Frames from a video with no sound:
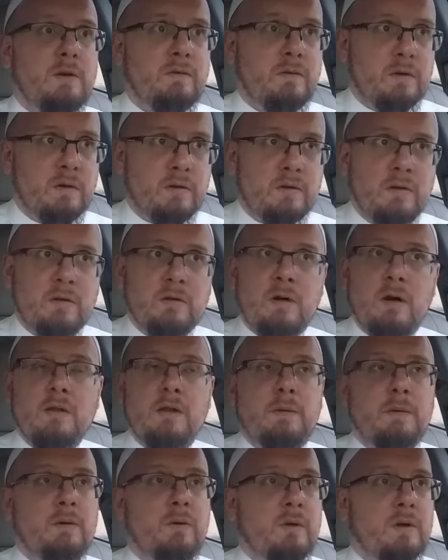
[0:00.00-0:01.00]
universities,
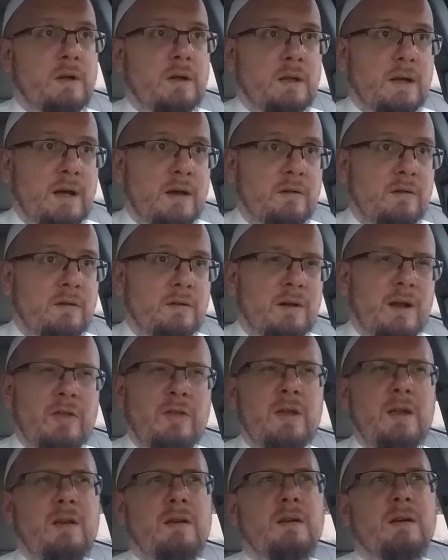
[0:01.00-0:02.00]
online recorded classes. And I
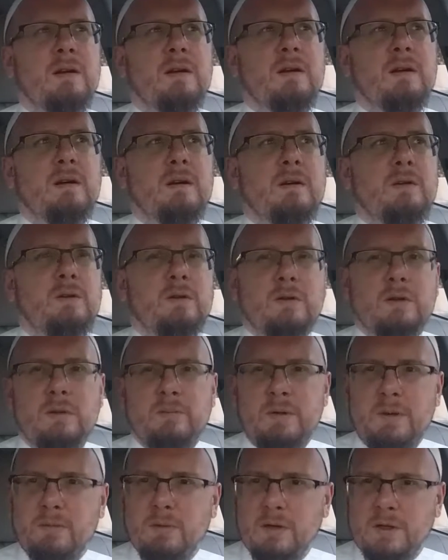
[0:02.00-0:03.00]
think you can look
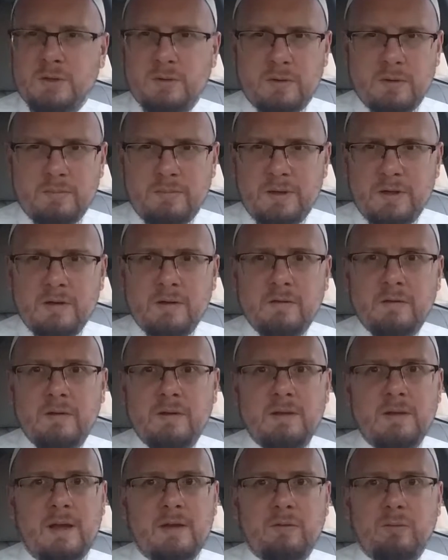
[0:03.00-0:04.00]
at people like Jordan
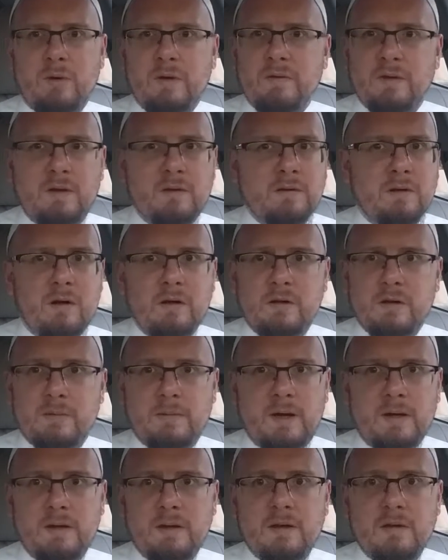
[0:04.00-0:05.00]
Peterson. That's one of his
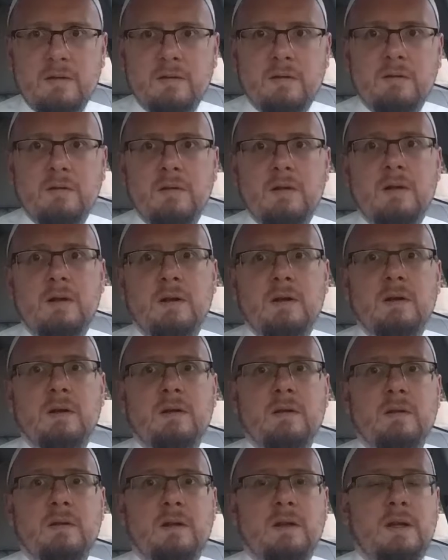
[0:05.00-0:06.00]
long-term ideas,
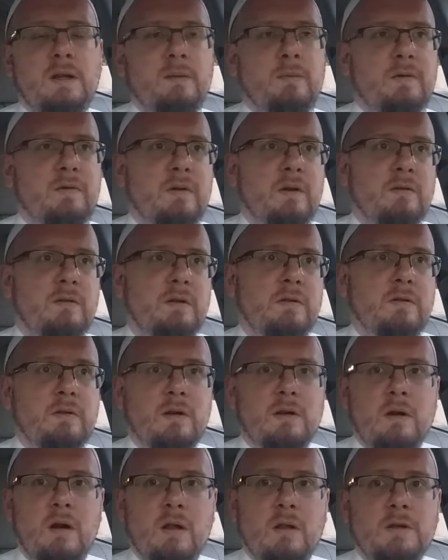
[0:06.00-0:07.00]
the Canadian professor of
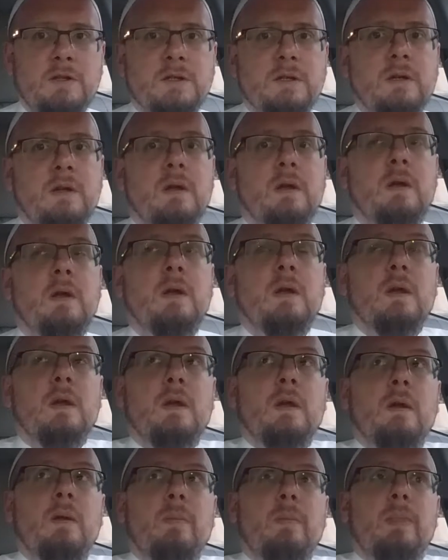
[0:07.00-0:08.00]
psychology.
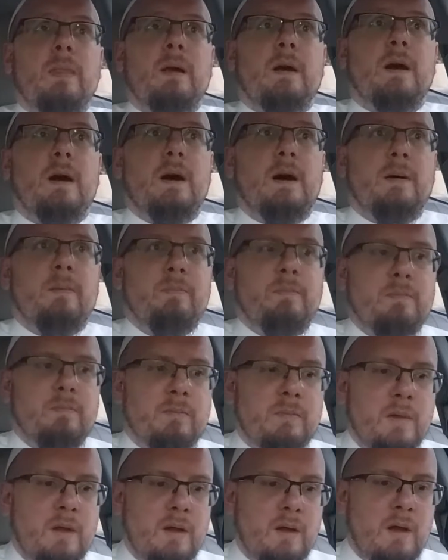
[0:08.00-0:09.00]

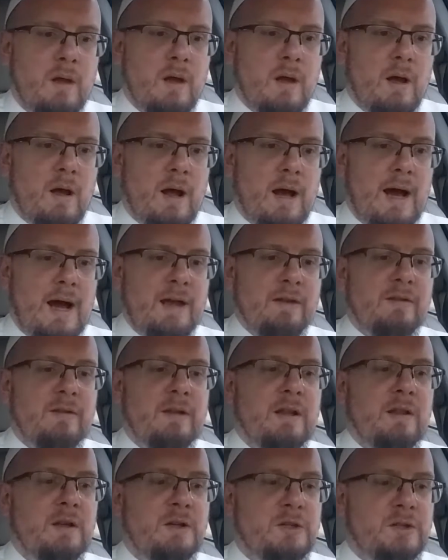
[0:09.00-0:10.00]
As
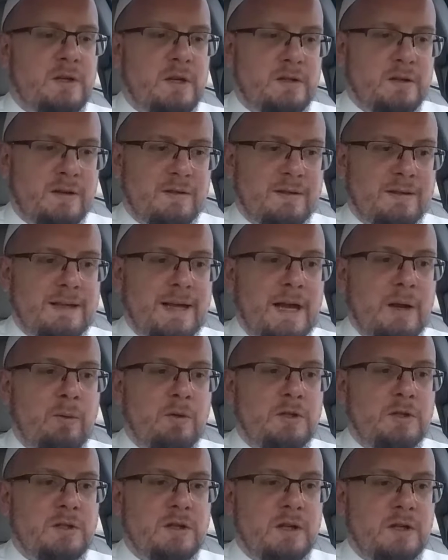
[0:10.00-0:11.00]
an English teacher, as a
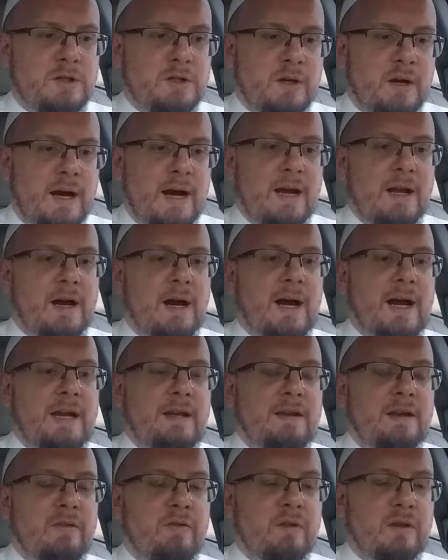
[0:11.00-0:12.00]
language teacher, I
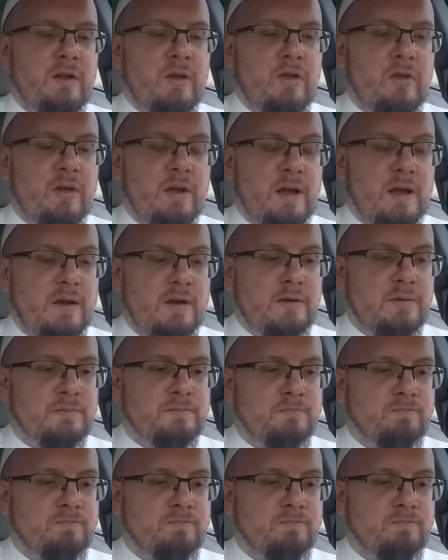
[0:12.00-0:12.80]
definitely think